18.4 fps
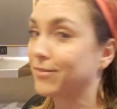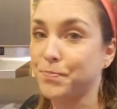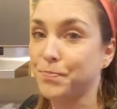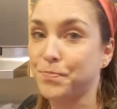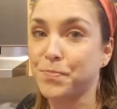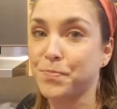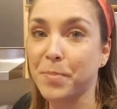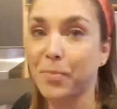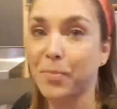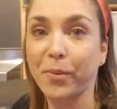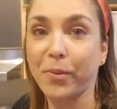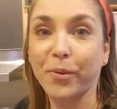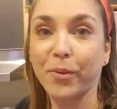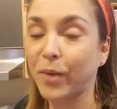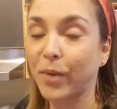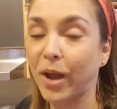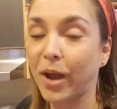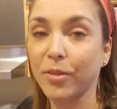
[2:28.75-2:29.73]
people
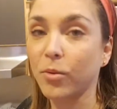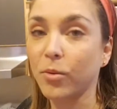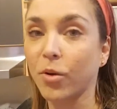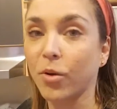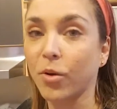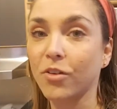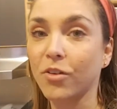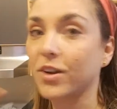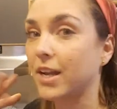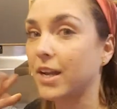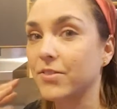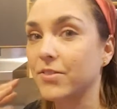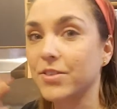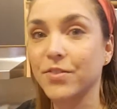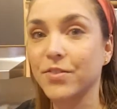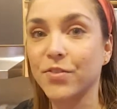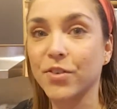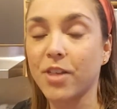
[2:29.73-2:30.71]
around the world can have
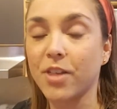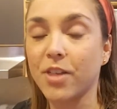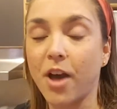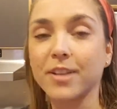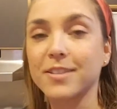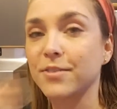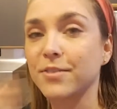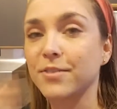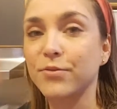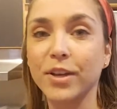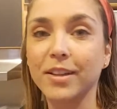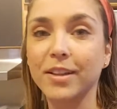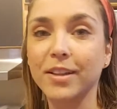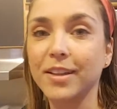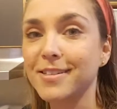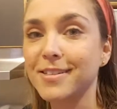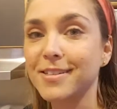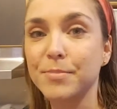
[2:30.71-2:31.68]
different thoughts and
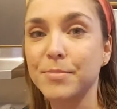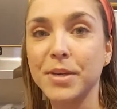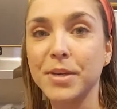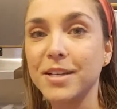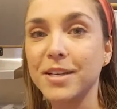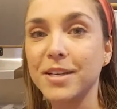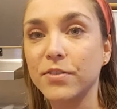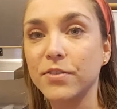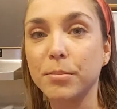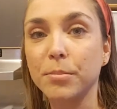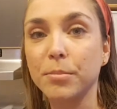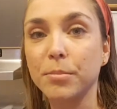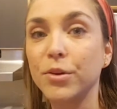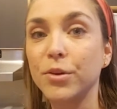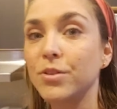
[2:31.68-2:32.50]
feelings and be in different moods,